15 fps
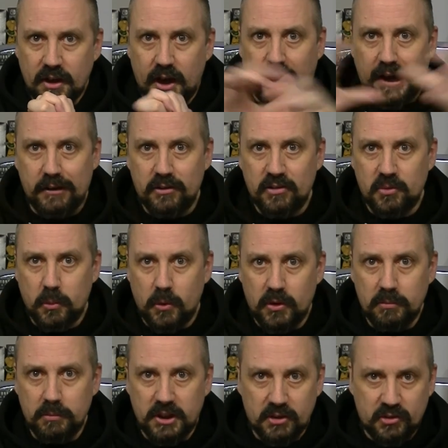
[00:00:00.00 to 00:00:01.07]

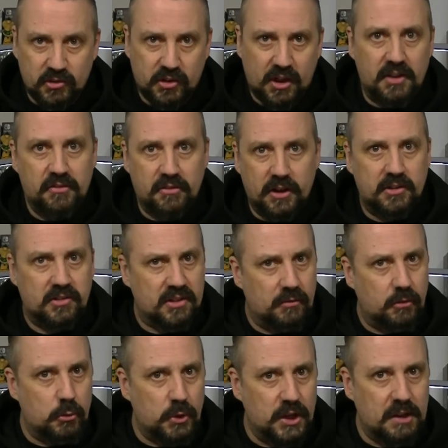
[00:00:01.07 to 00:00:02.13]
Ironsworn because sci-fi has
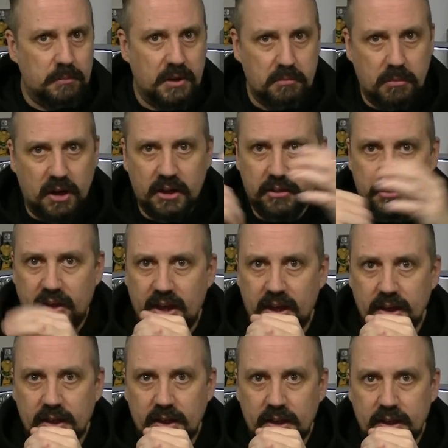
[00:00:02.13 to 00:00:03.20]
never really been my
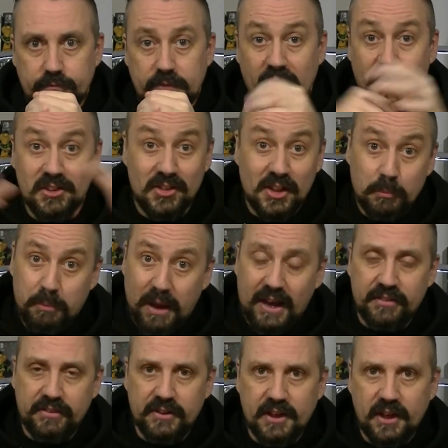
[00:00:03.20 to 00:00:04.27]
thing. I still
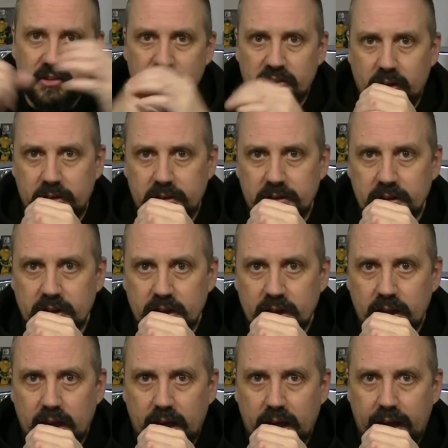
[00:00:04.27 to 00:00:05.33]
backed the Kickstarter,
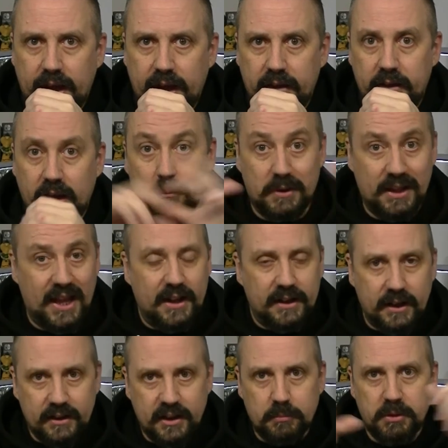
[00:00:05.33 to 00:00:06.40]
and I'm glad
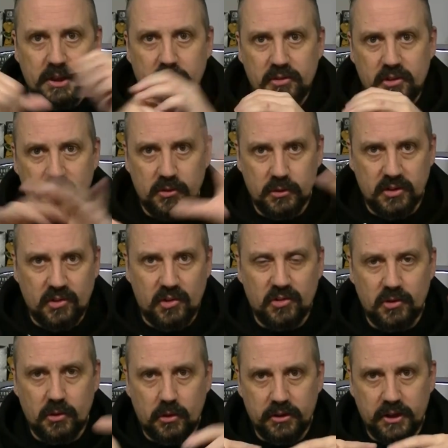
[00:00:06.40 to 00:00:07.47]
I did, because as soon as I
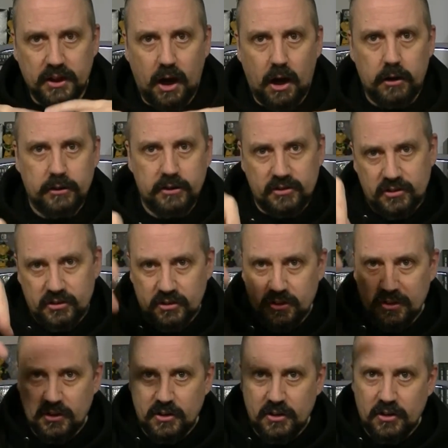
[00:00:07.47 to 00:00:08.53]
saw the art
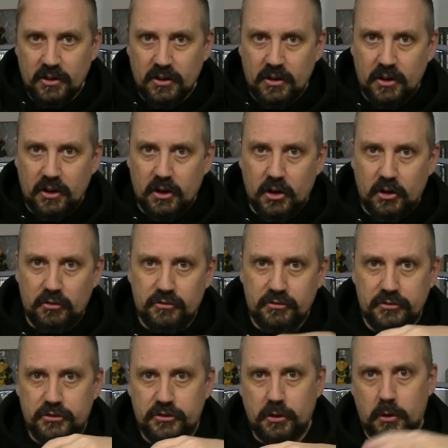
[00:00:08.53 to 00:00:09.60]

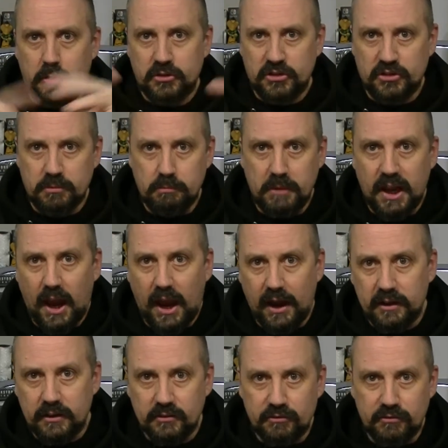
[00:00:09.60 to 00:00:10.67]
of Josh
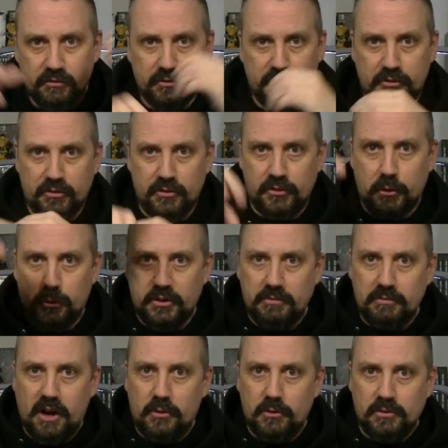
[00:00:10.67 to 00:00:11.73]
Meehan floating
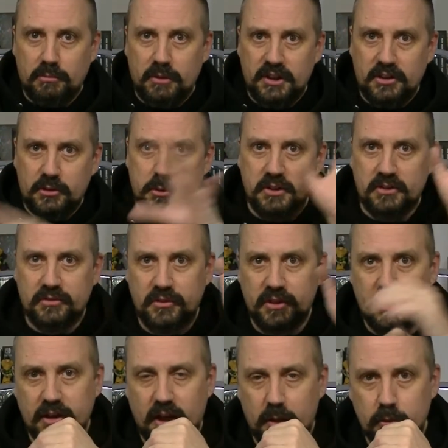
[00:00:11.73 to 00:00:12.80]
around my Twitter
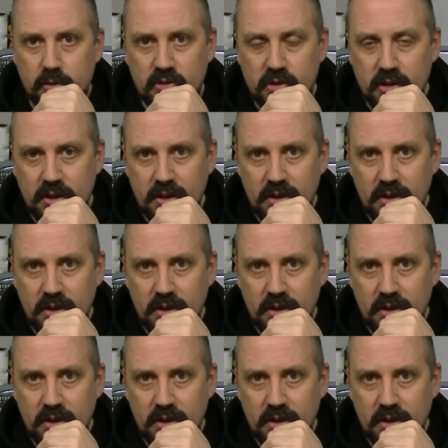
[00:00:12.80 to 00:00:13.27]
feed, I was